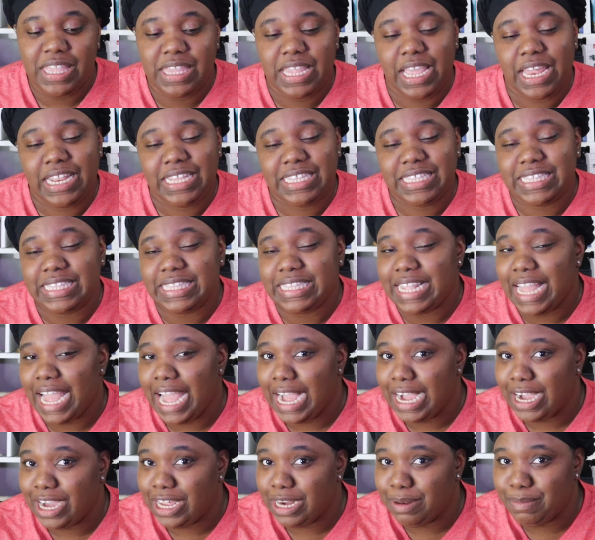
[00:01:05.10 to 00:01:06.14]
that he's
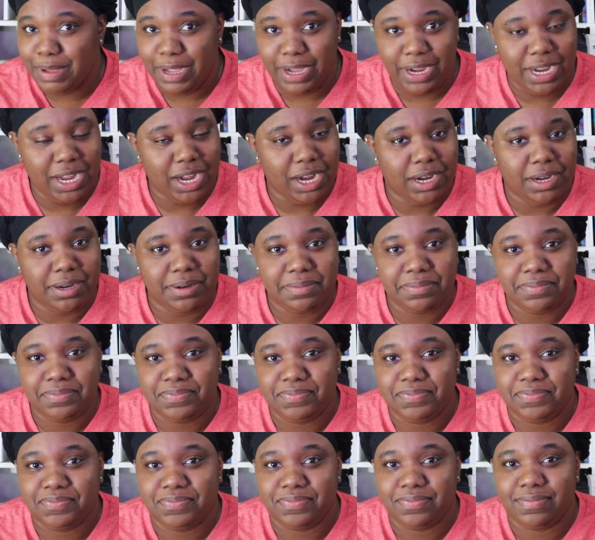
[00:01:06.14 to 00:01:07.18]
not gonna marry her.
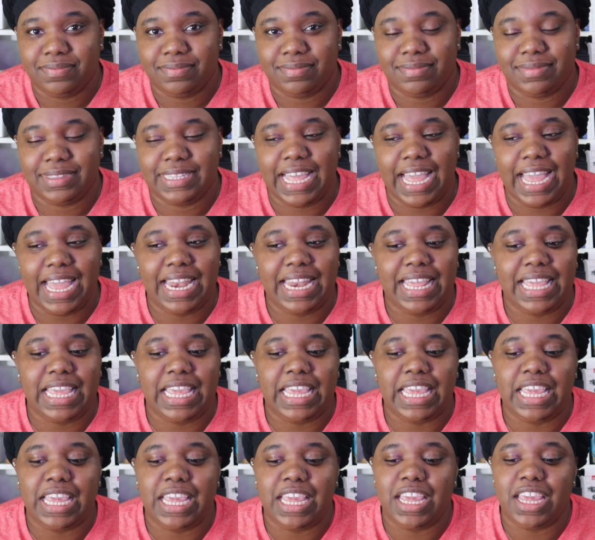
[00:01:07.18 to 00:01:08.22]
That
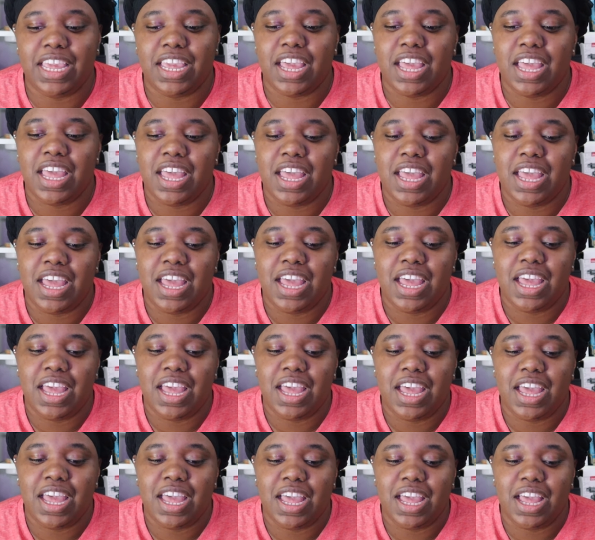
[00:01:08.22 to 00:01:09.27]
he
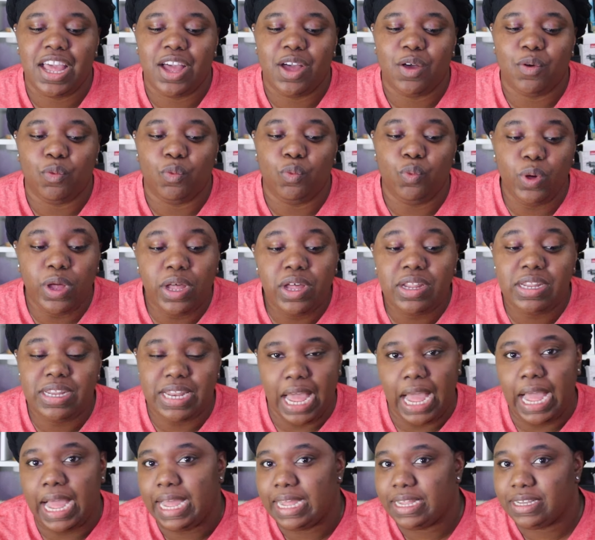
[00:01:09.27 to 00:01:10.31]
will
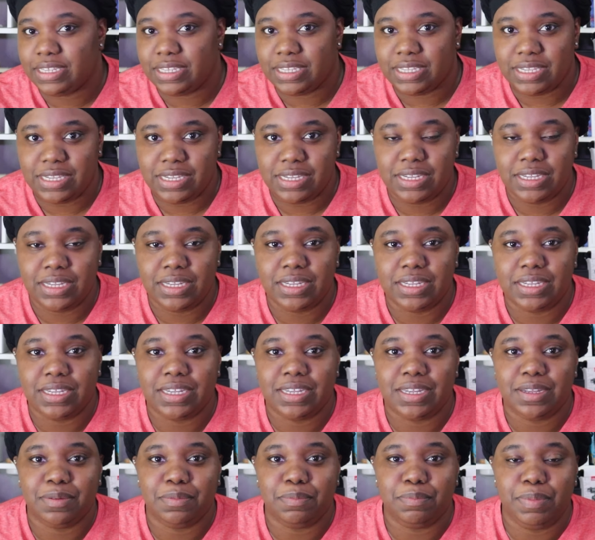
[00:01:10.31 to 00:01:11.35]
not
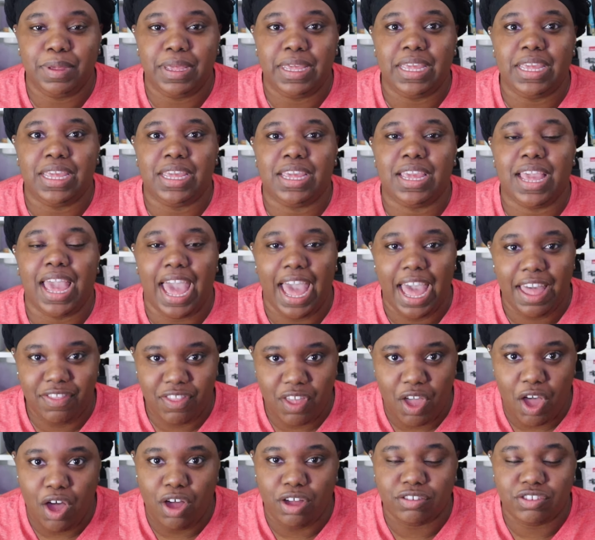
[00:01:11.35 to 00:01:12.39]
be at
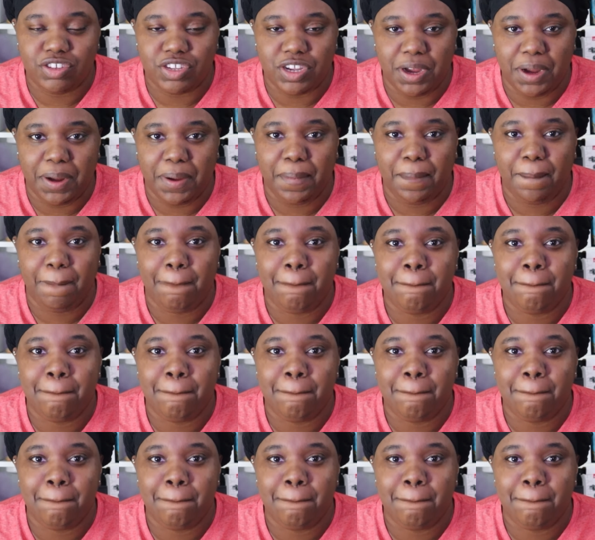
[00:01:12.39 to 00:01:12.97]
the altar.